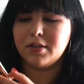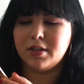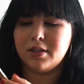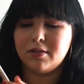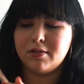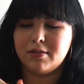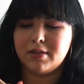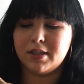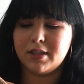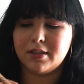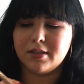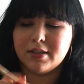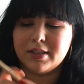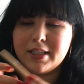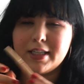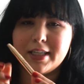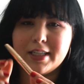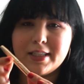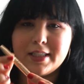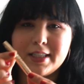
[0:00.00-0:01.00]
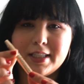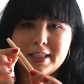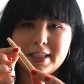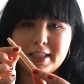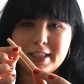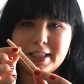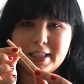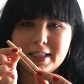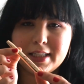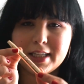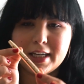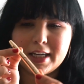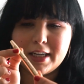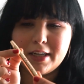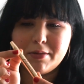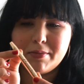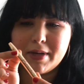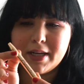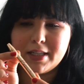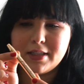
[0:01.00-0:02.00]
Cute, it looks like a teeny
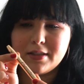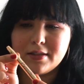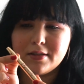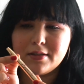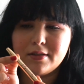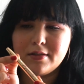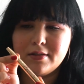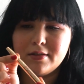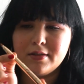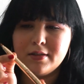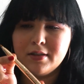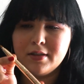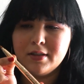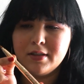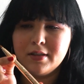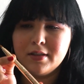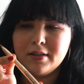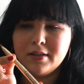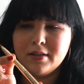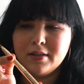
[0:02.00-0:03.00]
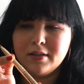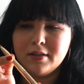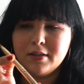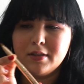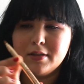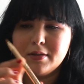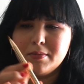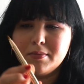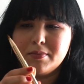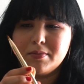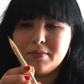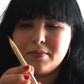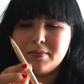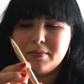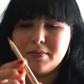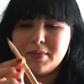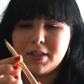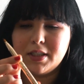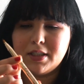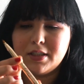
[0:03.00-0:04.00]
tiny pencil,
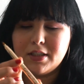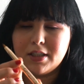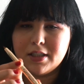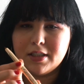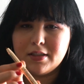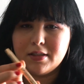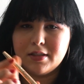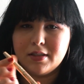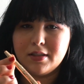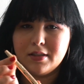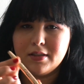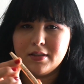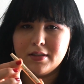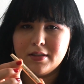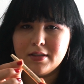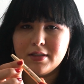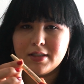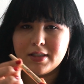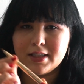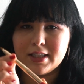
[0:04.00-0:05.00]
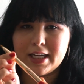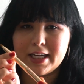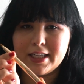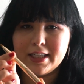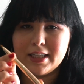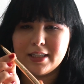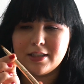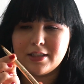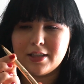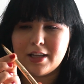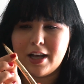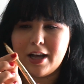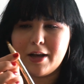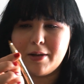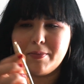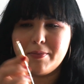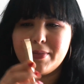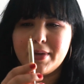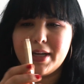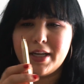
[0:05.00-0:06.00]
but you just slide this
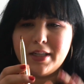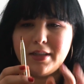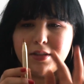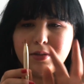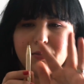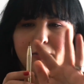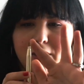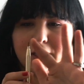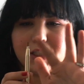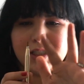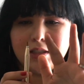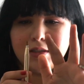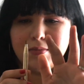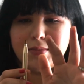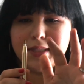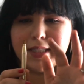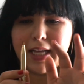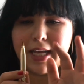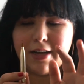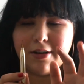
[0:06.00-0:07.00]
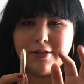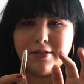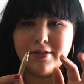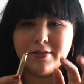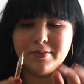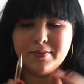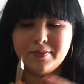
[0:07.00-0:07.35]
up and the brush comes out.